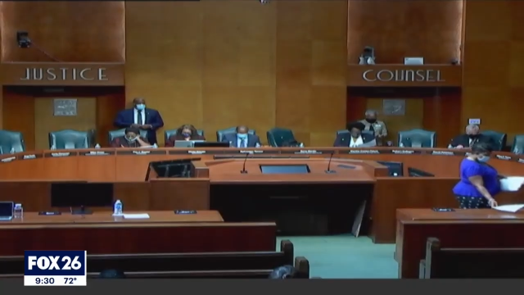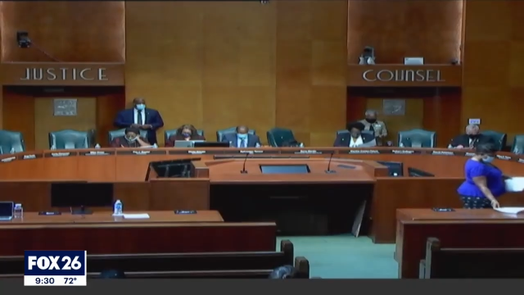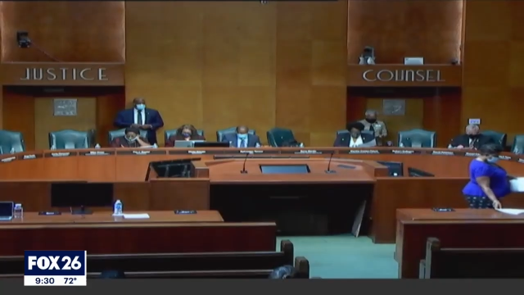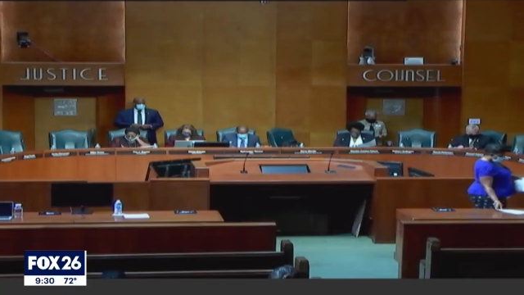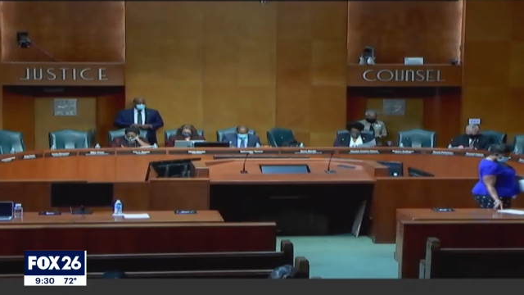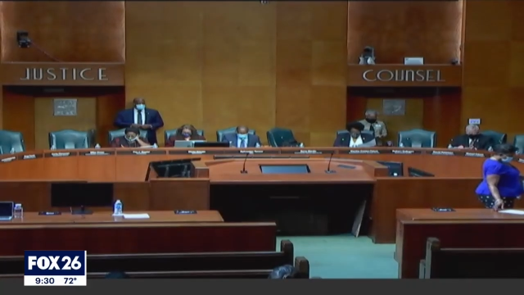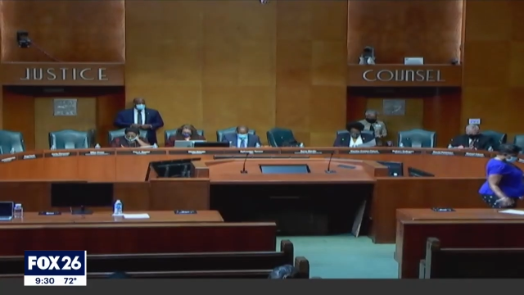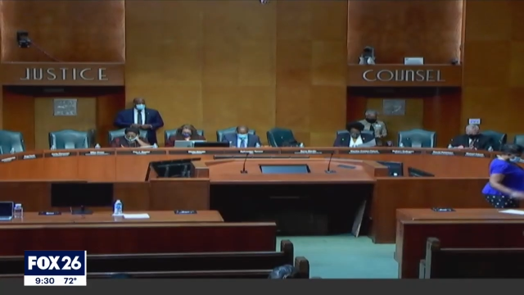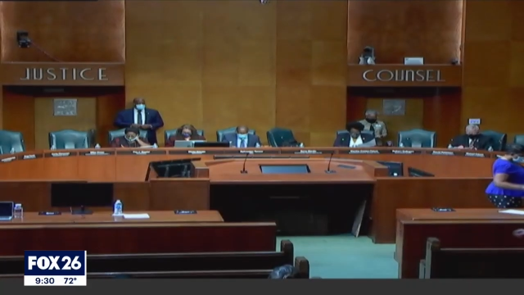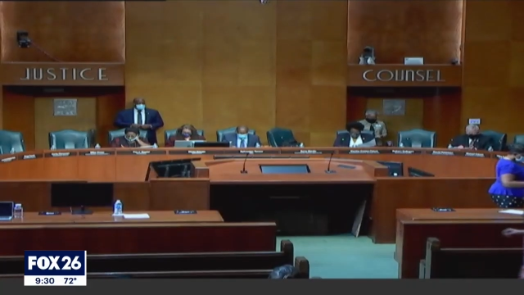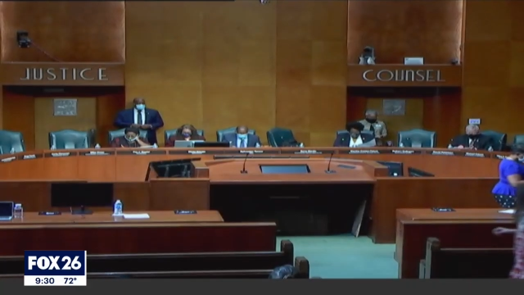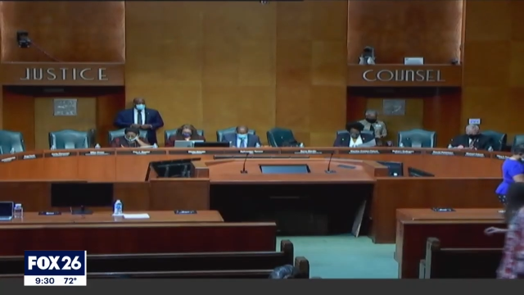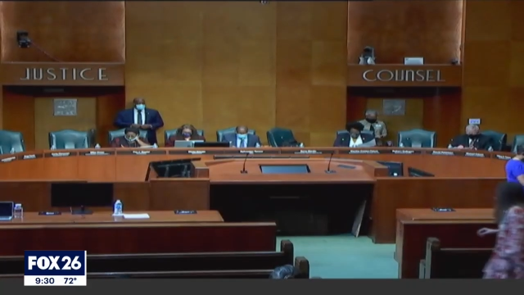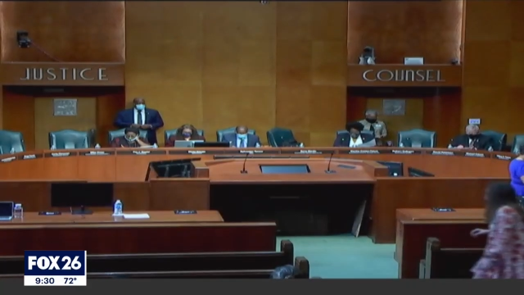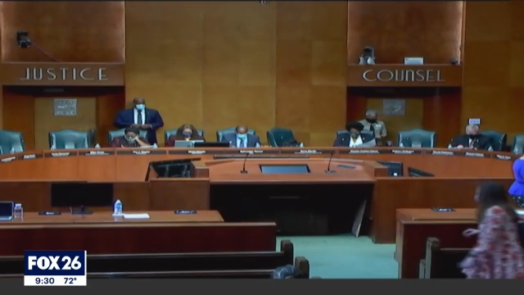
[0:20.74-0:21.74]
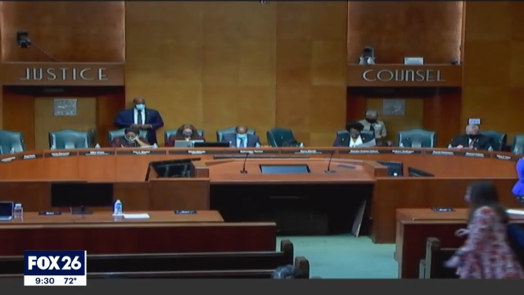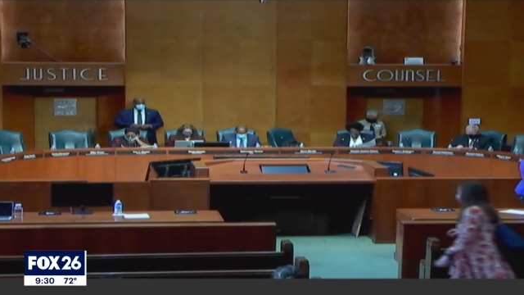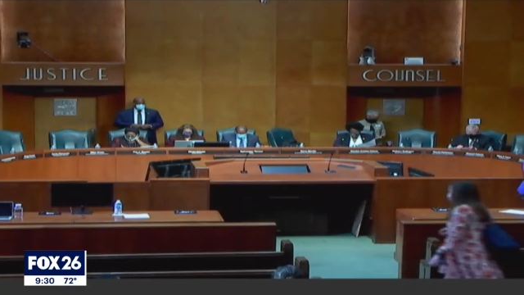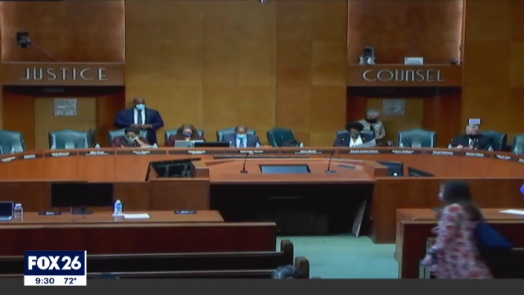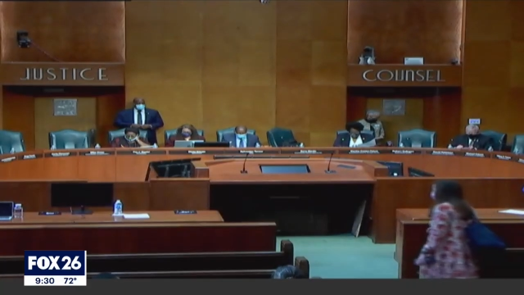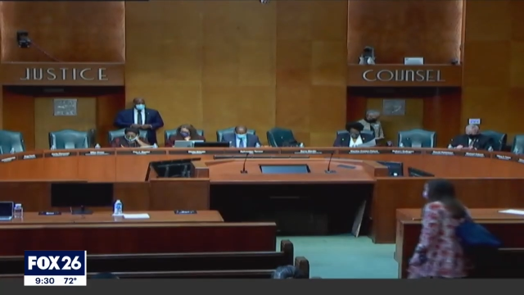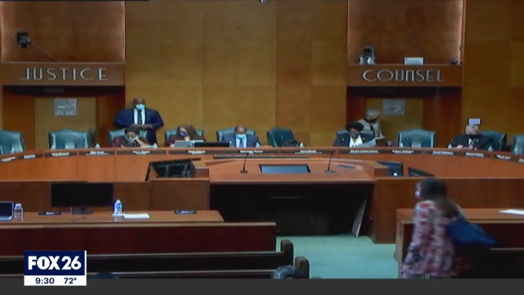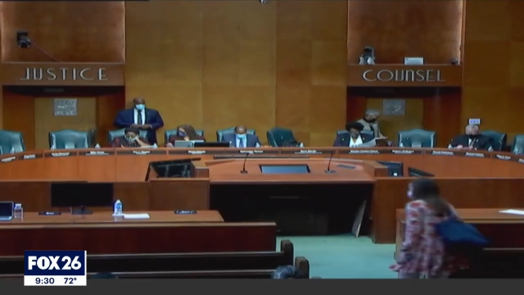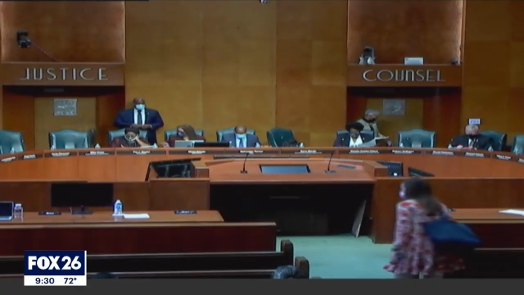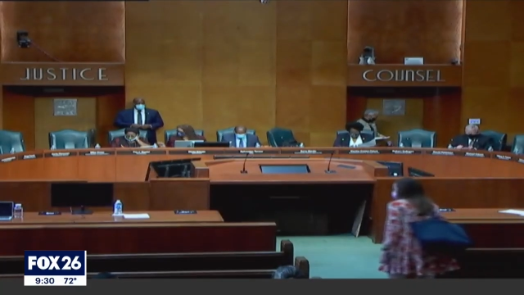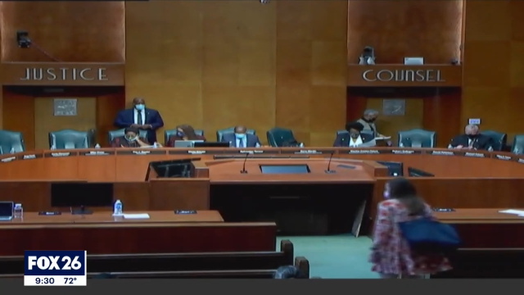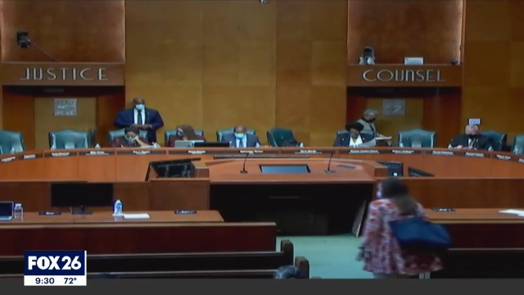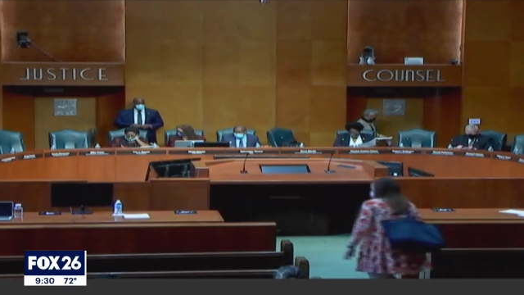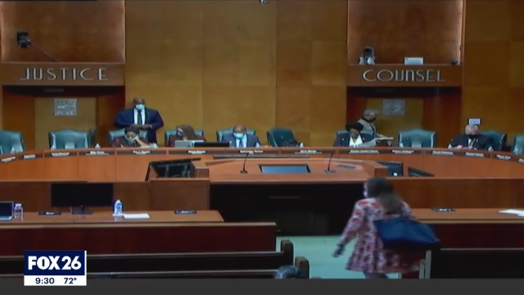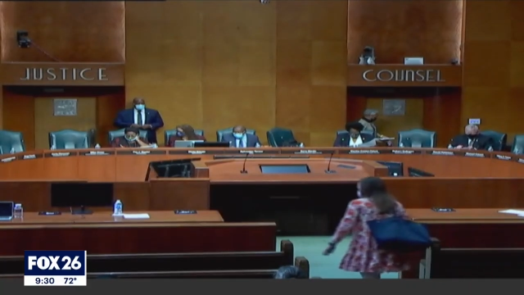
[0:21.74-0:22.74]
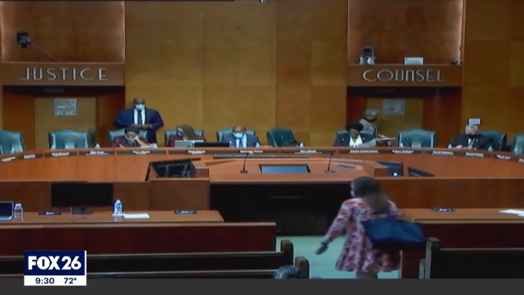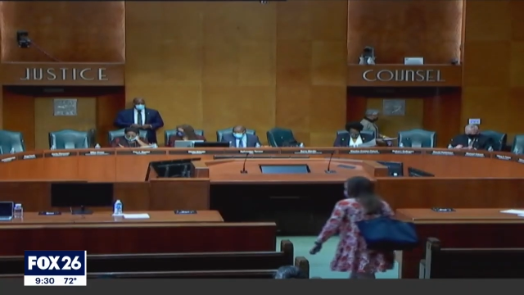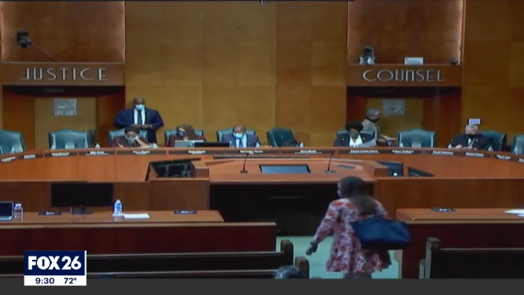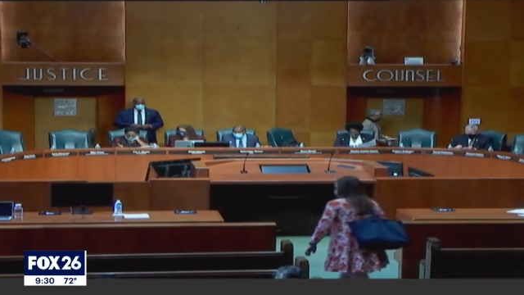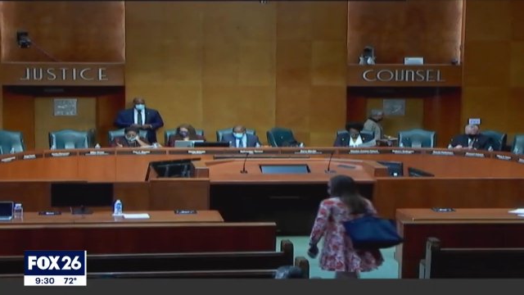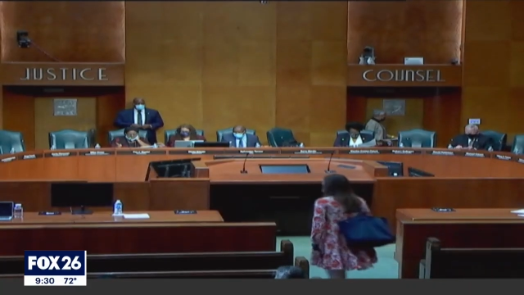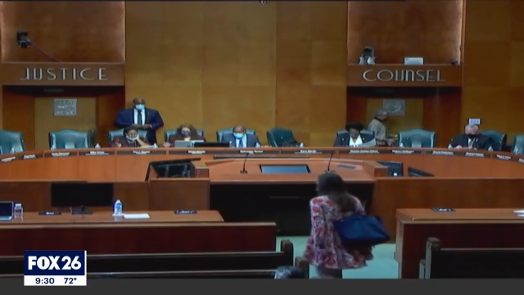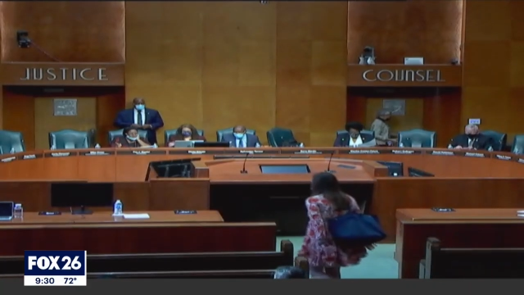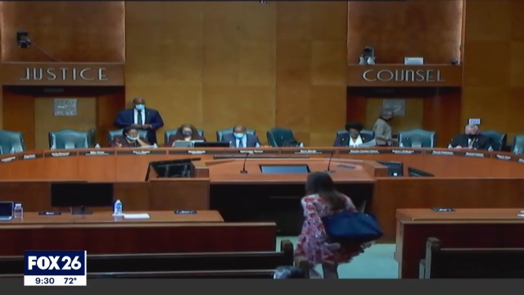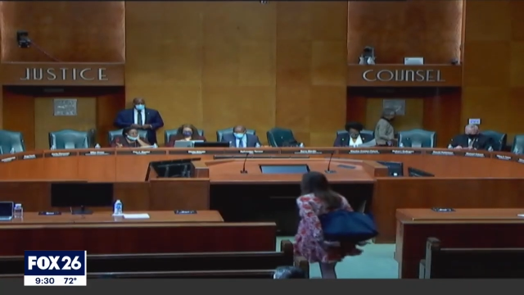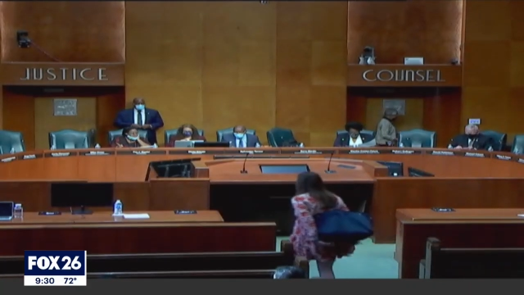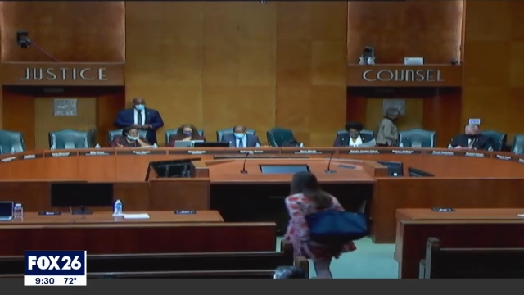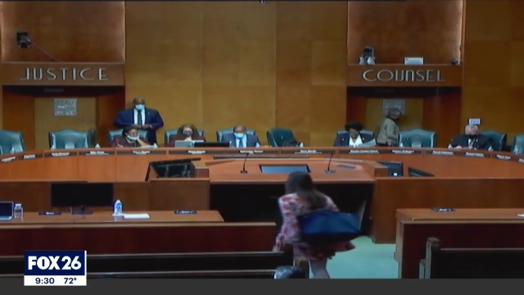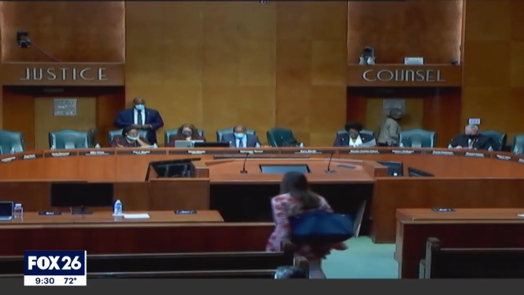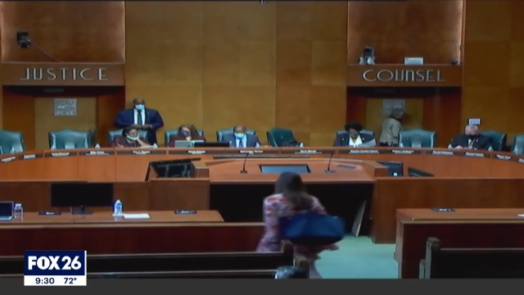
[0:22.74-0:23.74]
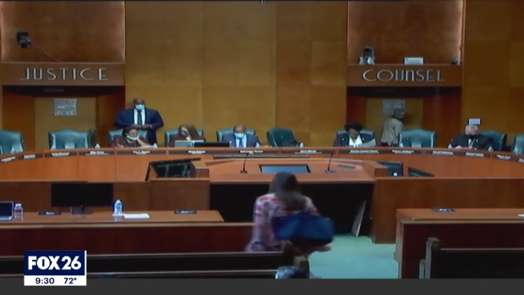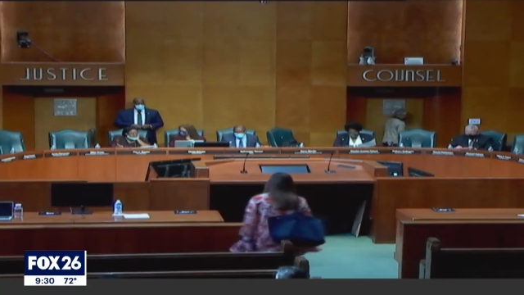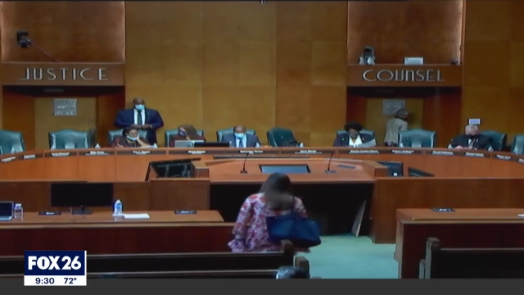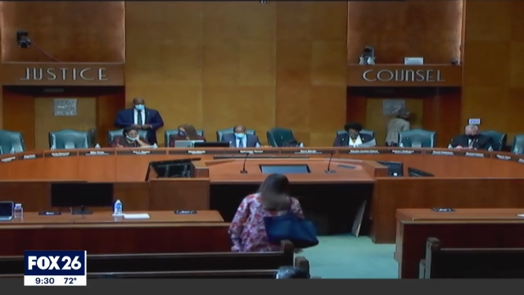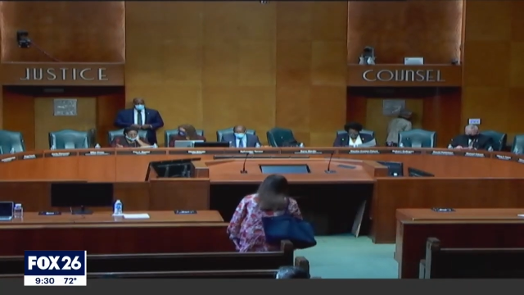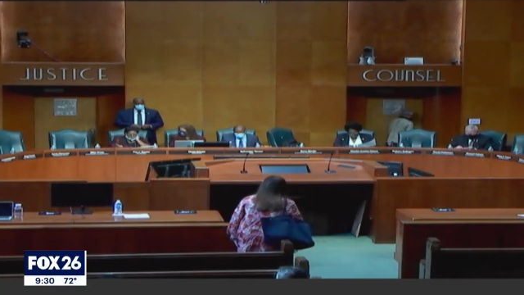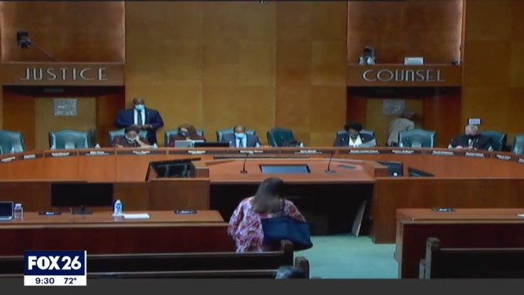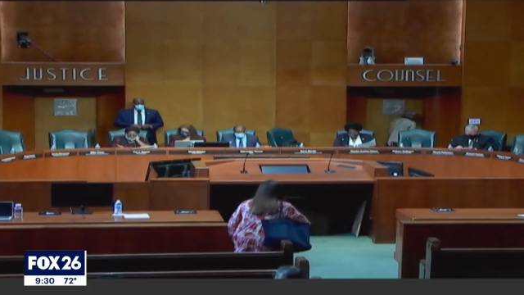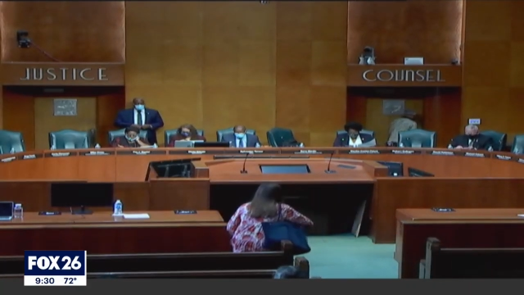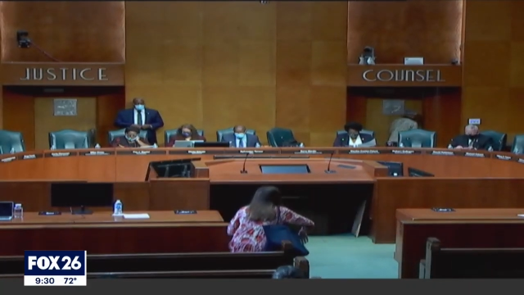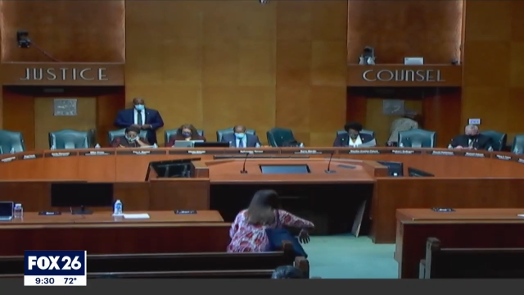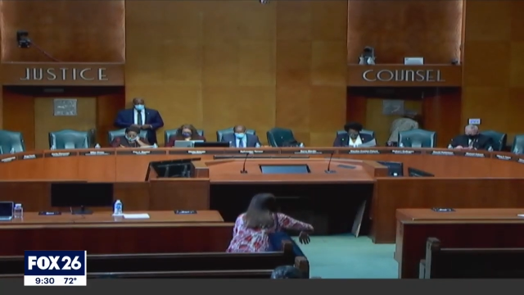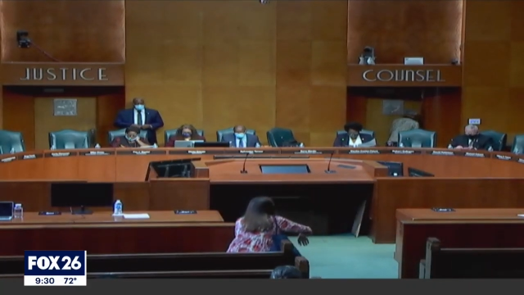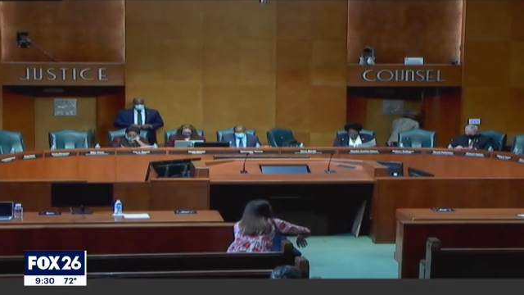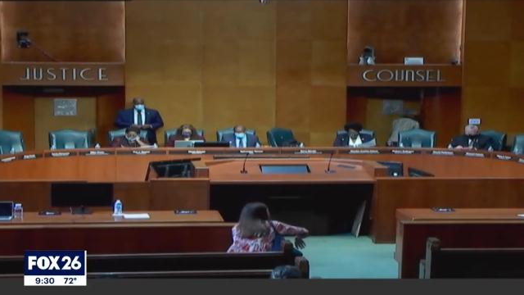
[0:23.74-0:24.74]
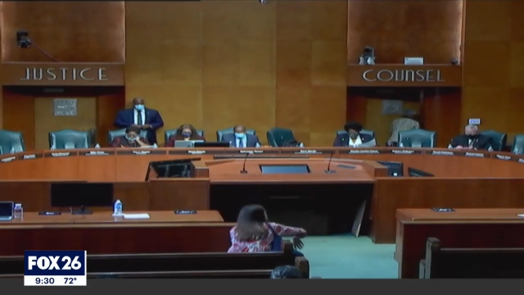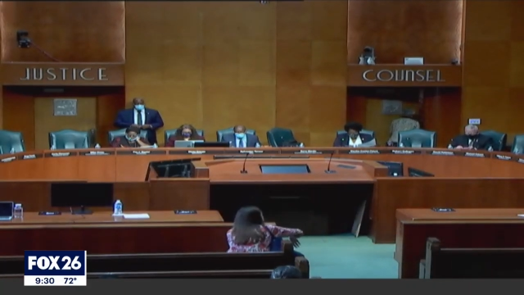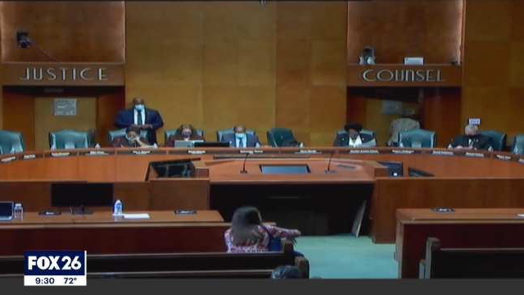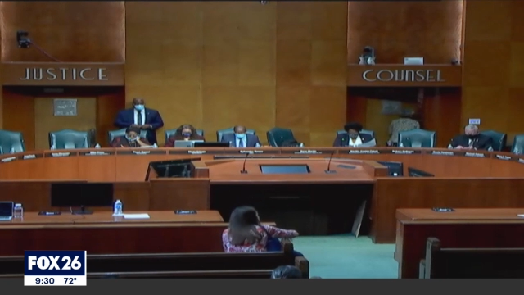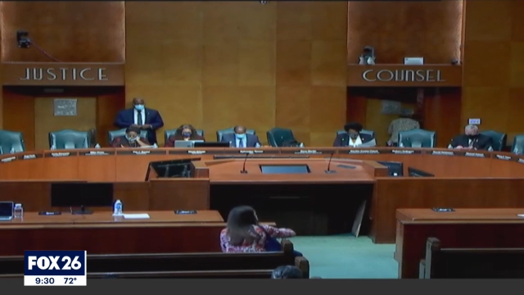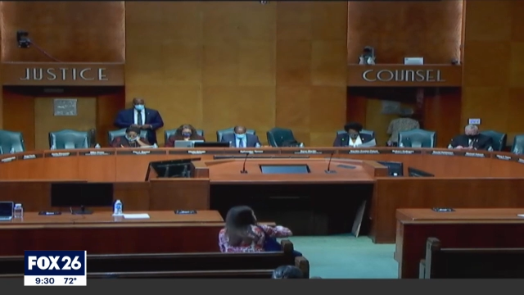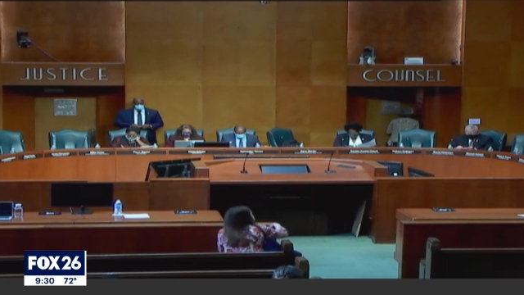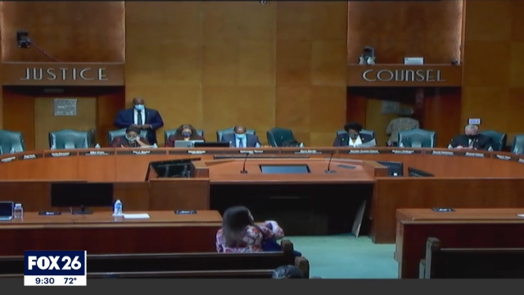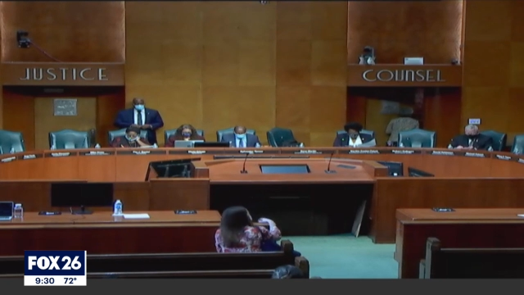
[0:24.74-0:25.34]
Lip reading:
[unreadable: no face in view]